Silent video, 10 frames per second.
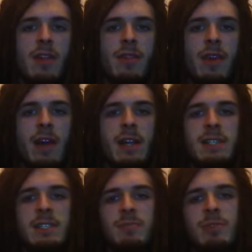that
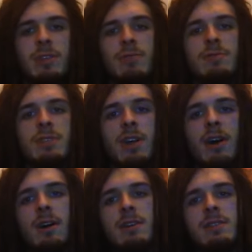has been known to
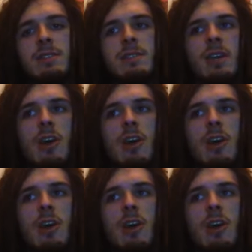cause